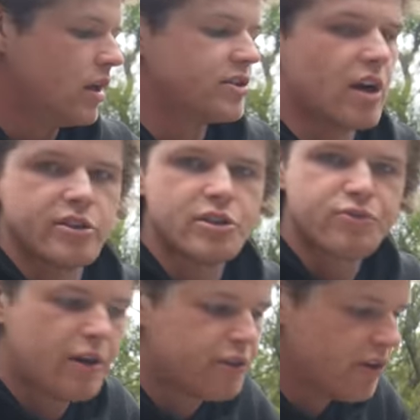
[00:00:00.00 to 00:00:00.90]
So I'll just
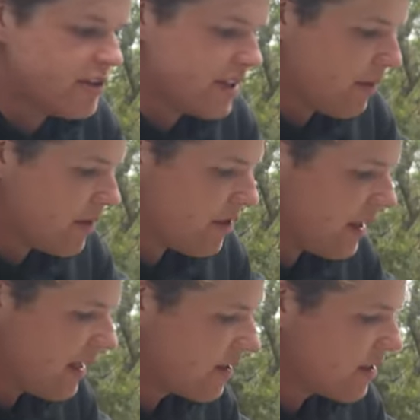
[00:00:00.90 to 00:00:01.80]
run through some of the
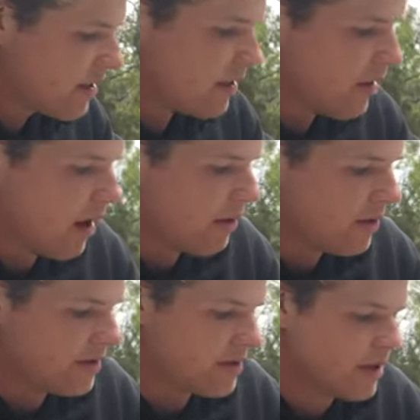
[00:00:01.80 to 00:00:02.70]
things that I
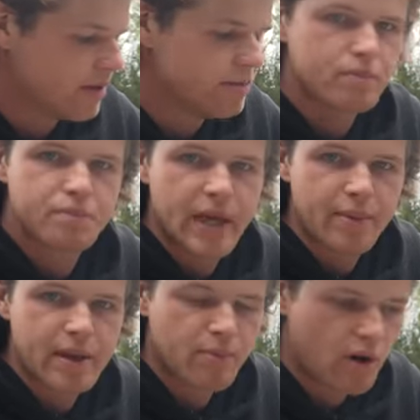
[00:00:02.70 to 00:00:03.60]
was keeping in